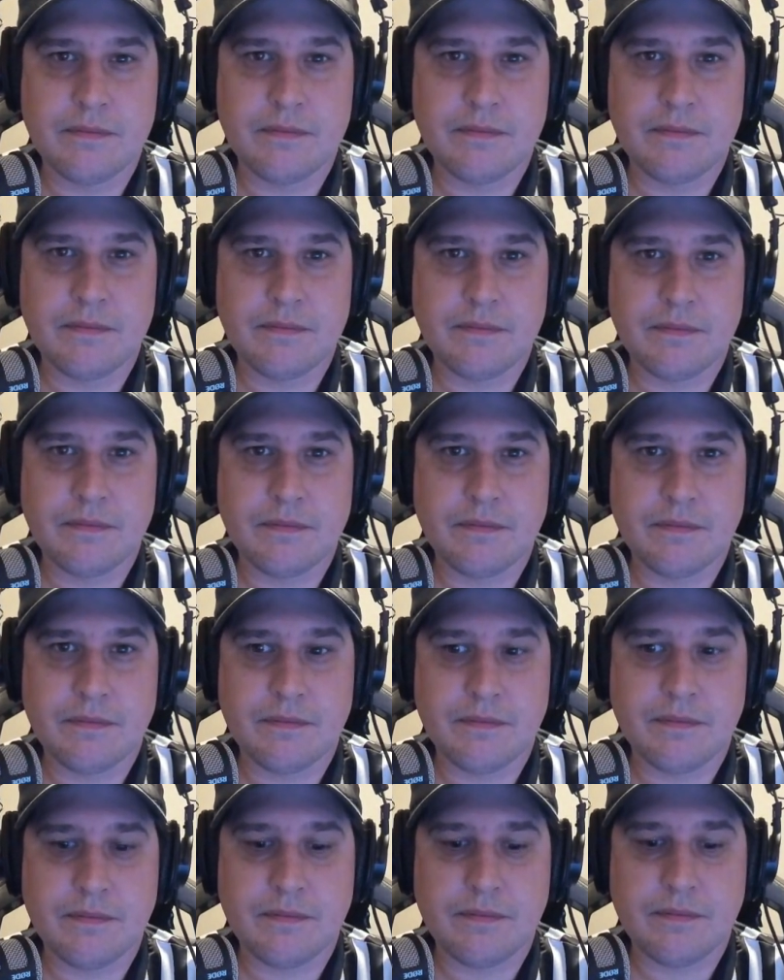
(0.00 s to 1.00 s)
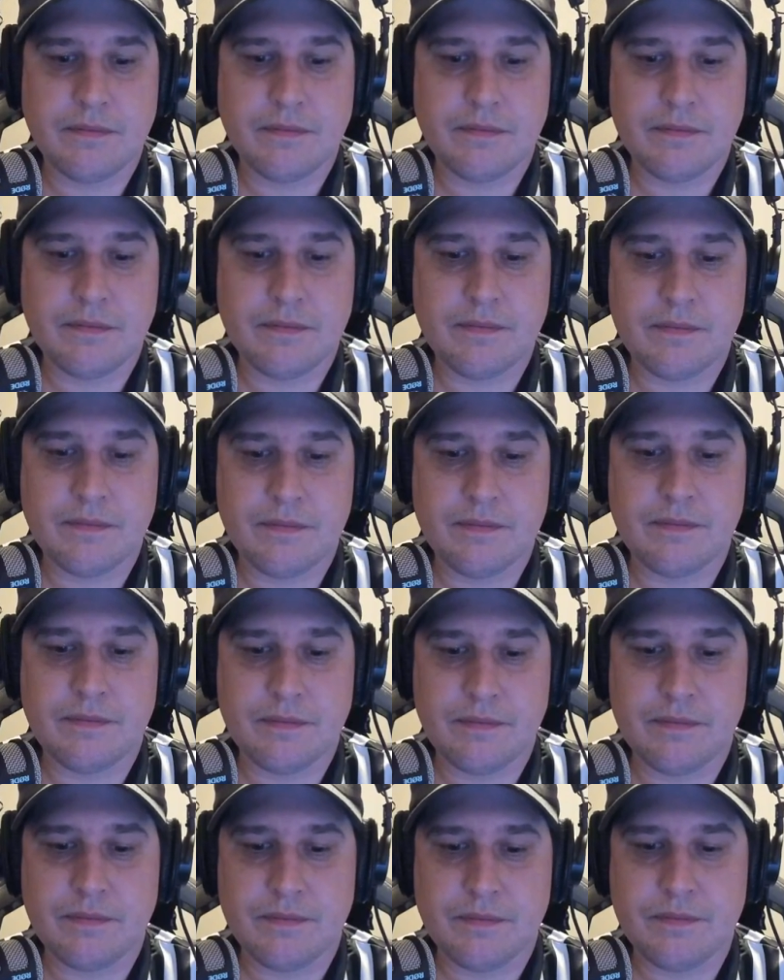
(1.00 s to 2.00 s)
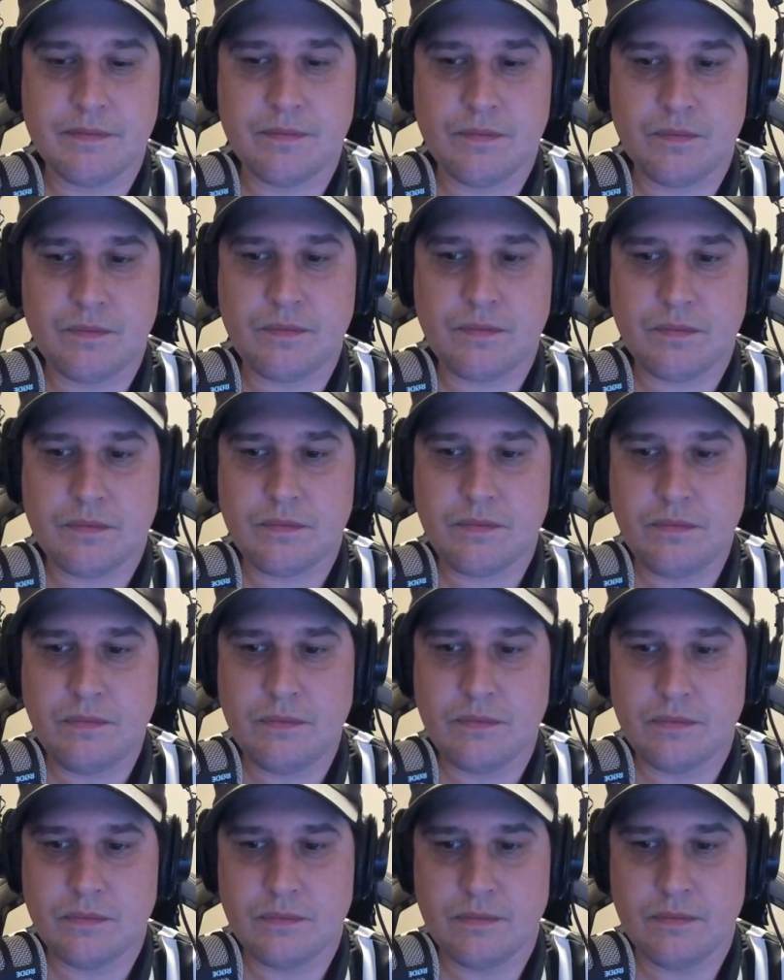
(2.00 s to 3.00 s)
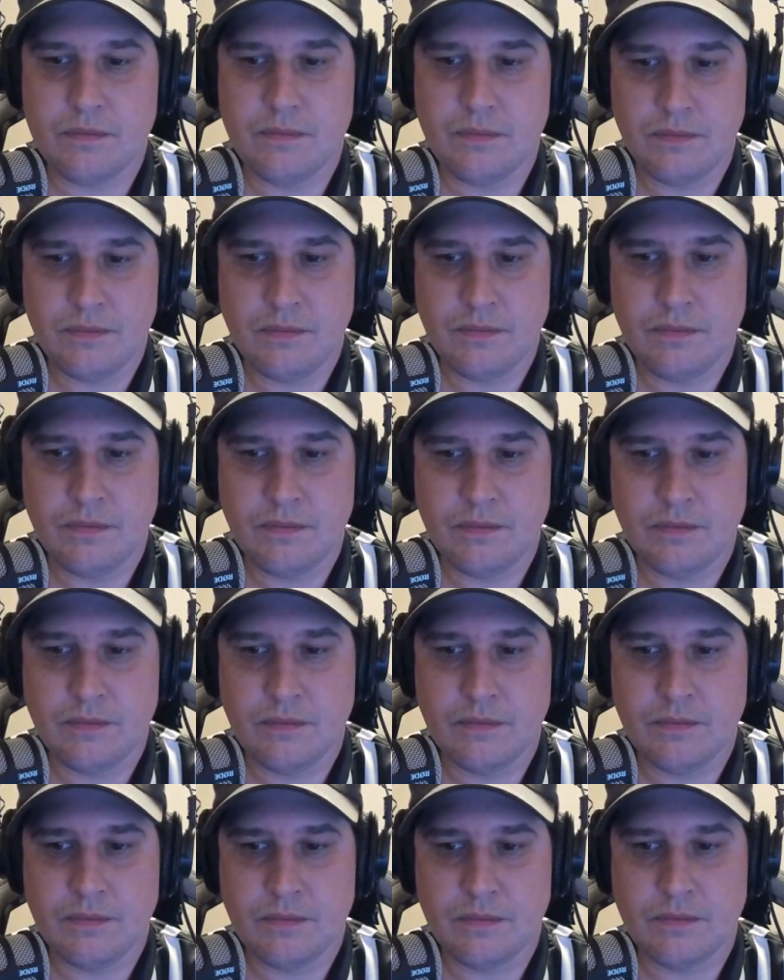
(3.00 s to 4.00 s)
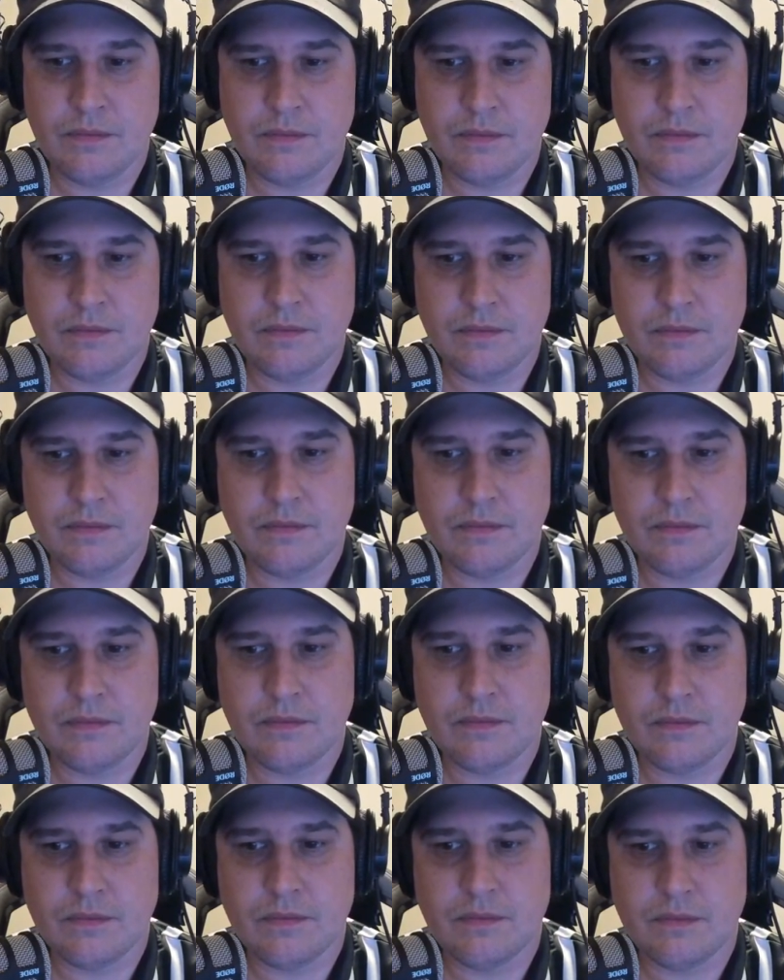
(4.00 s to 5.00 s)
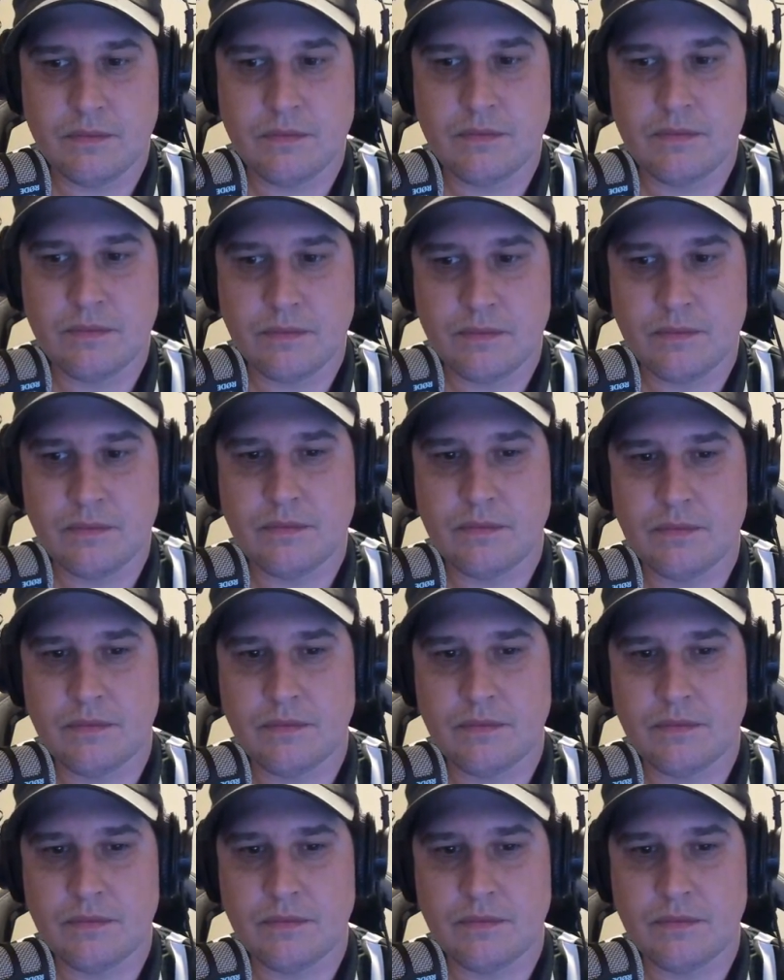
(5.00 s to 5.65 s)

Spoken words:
No words are spoken by the person on screen.